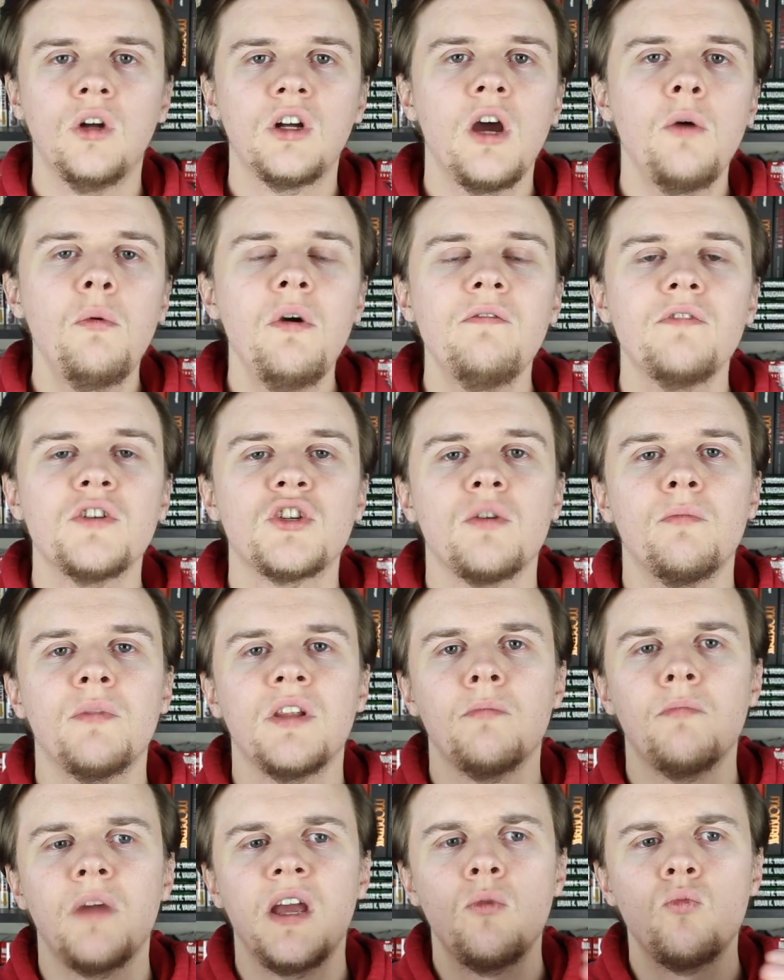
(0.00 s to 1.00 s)
We'll go over some of
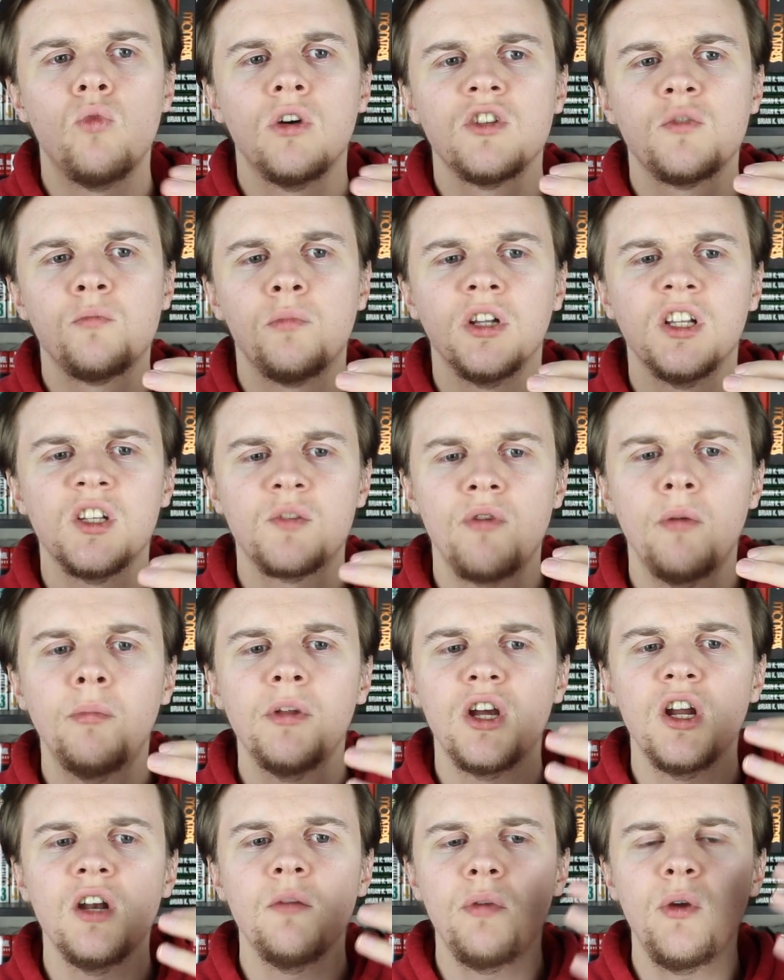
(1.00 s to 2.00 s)
the main ones, but there's
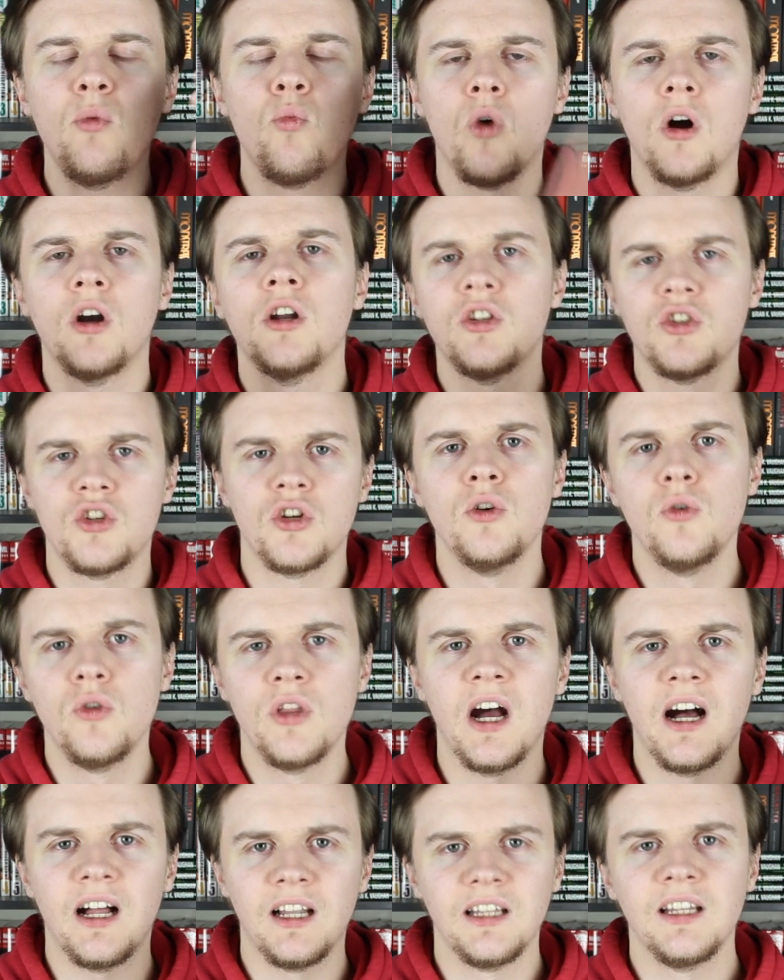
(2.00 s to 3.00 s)
probably going to be one or two
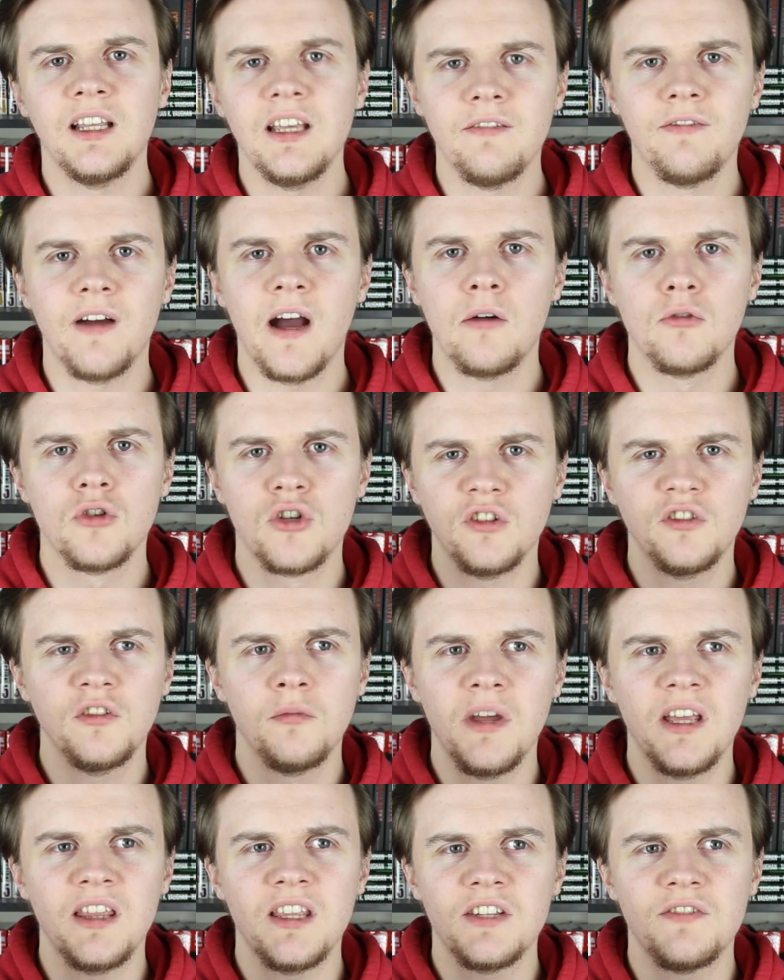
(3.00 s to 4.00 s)
that I'll leave out just to
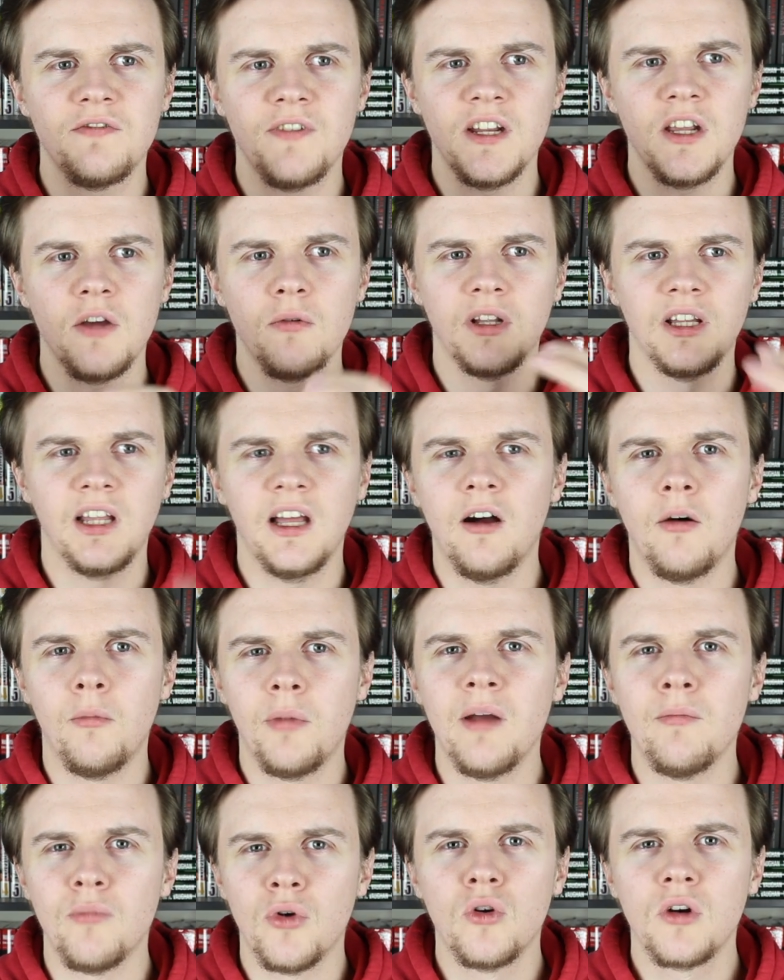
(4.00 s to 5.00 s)
make this video a little
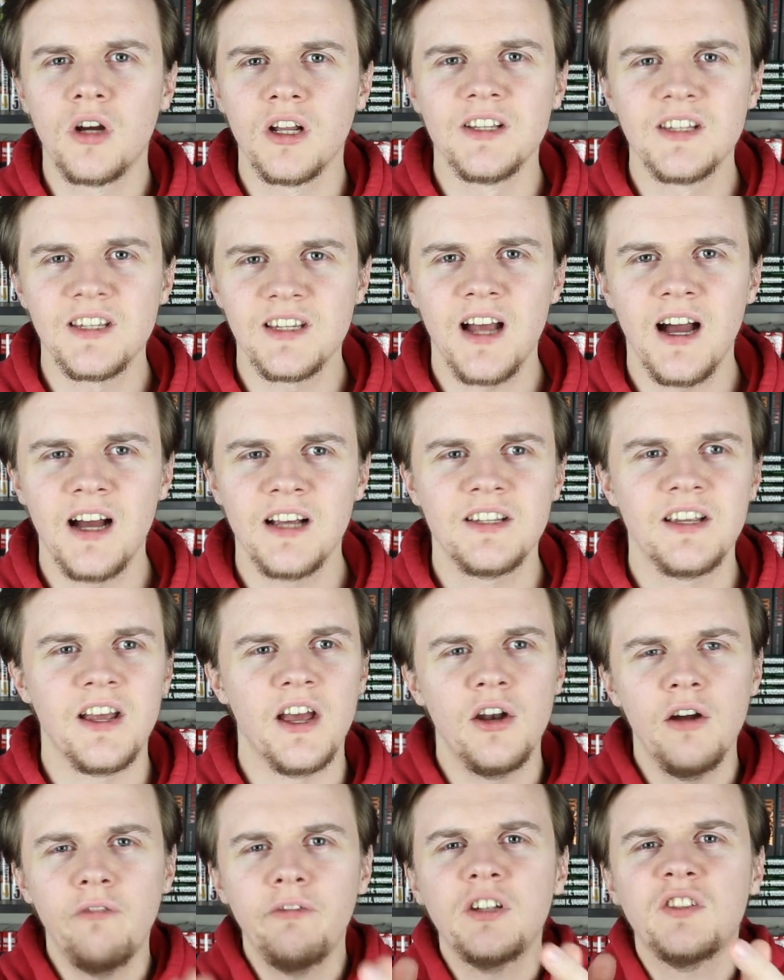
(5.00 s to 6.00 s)
bit more concise.
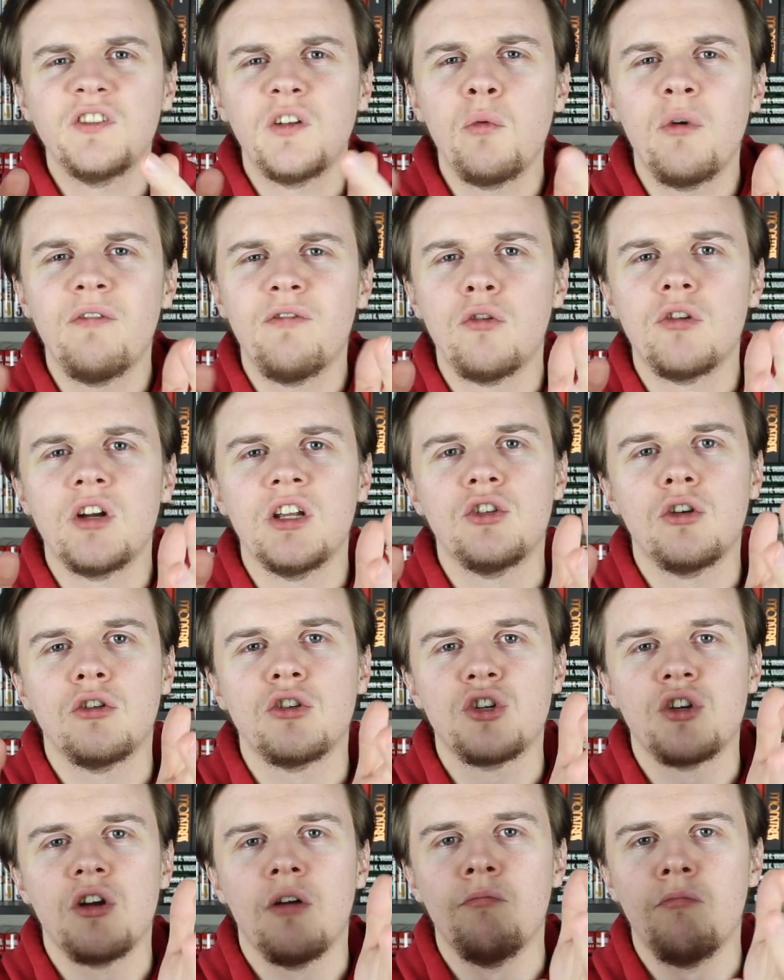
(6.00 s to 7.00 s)
And obviously we've already
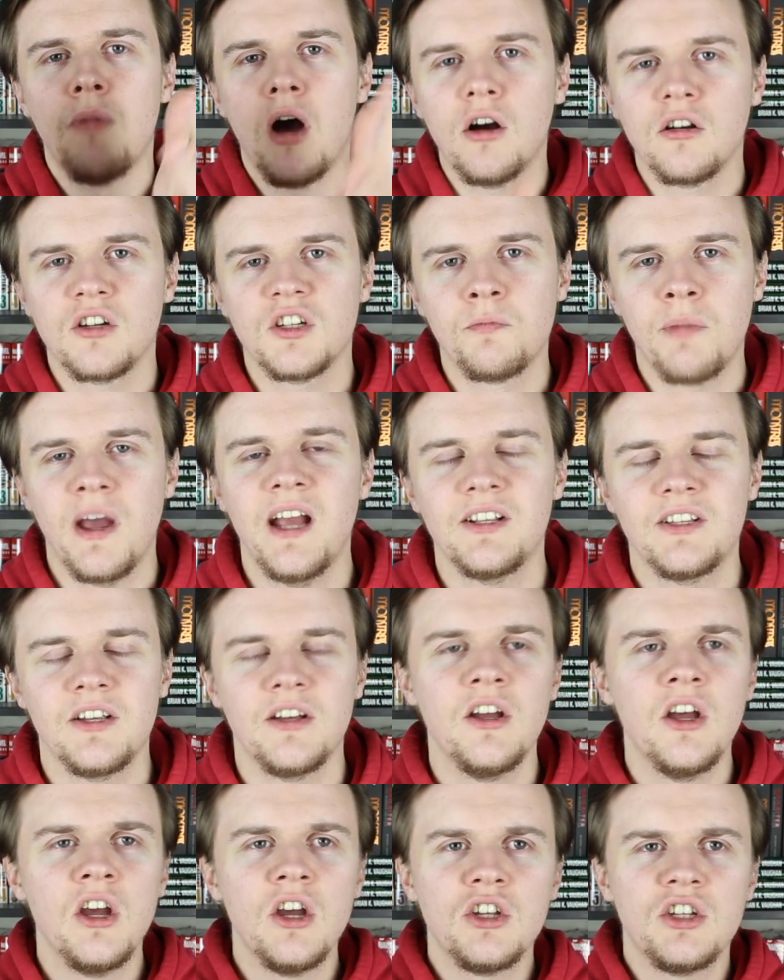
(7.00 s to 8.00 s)
touched on Mark
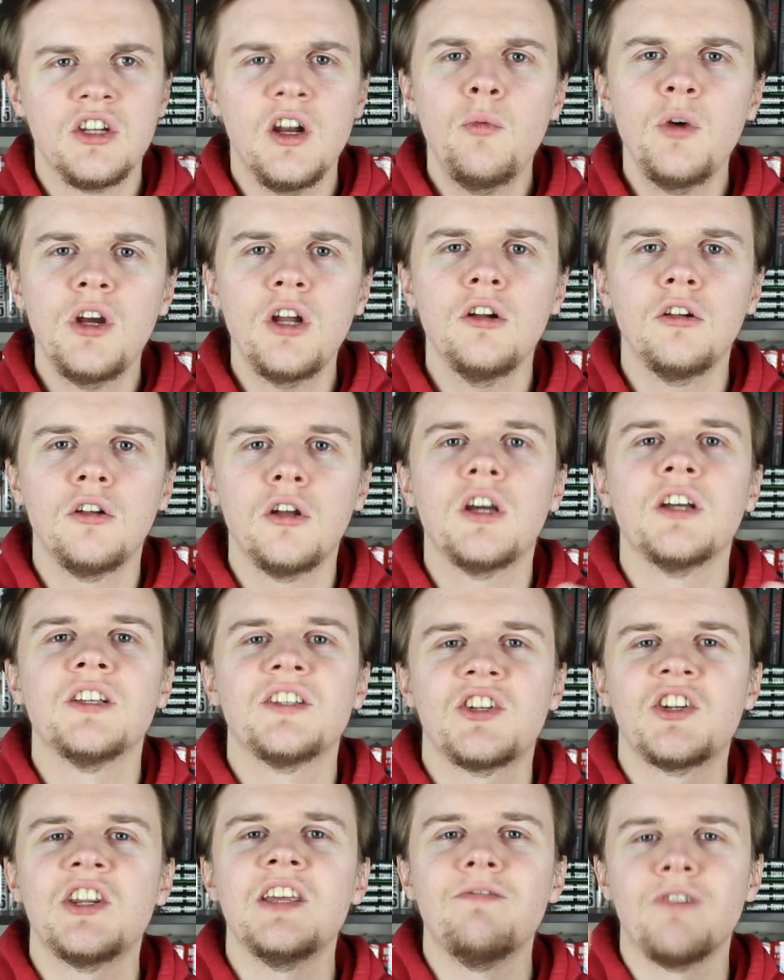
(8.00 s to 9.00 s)
Spector, so now we're going to look at
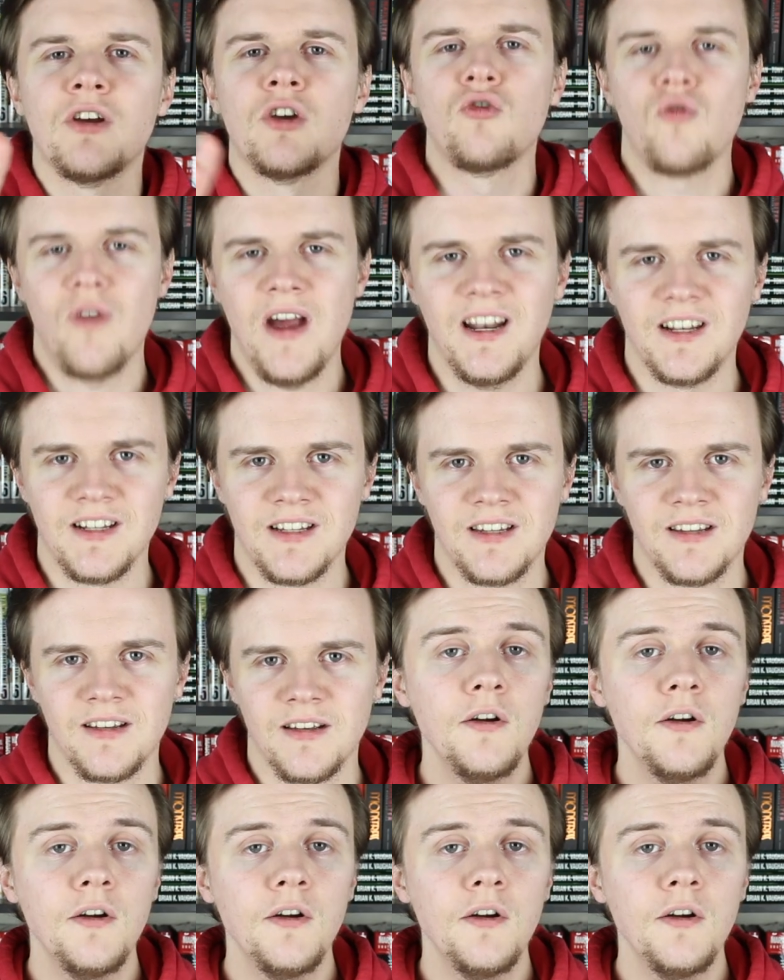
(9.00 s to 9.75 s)
Stephen Grant.